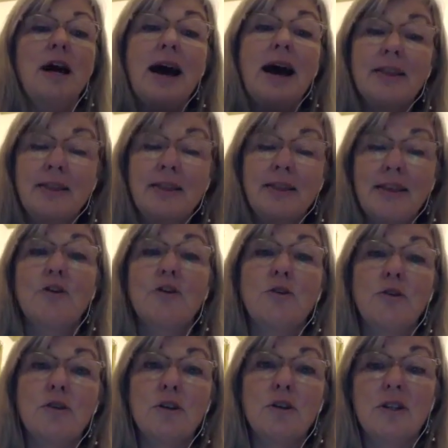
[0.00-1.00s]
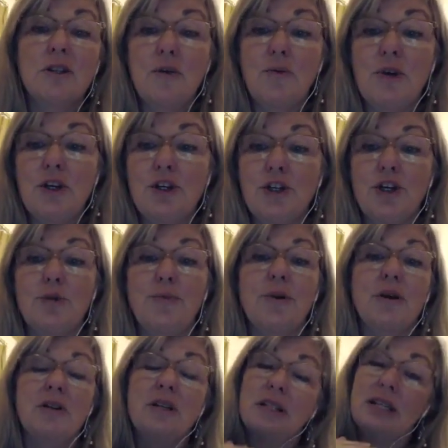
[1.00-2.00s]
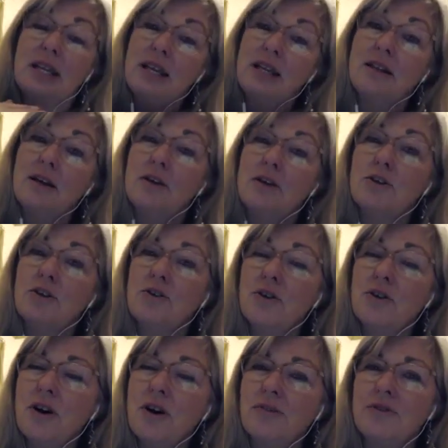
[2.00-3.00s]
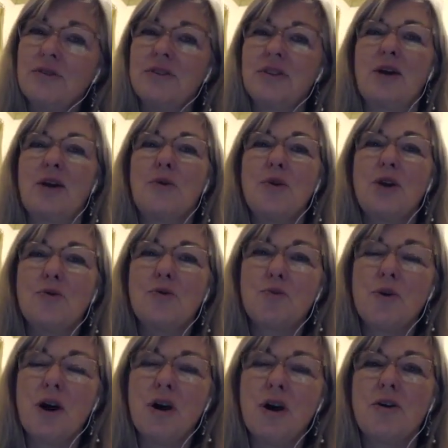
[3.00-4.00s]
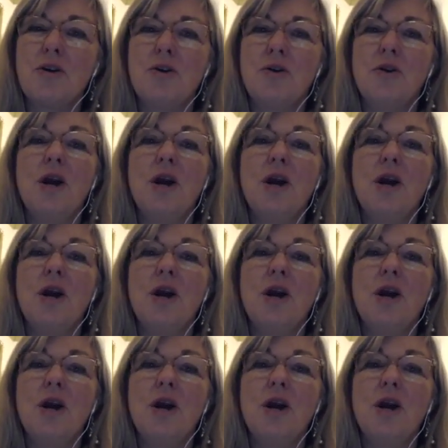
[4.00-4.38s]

And thank goodness that we do, because it's in those troughs that we grow.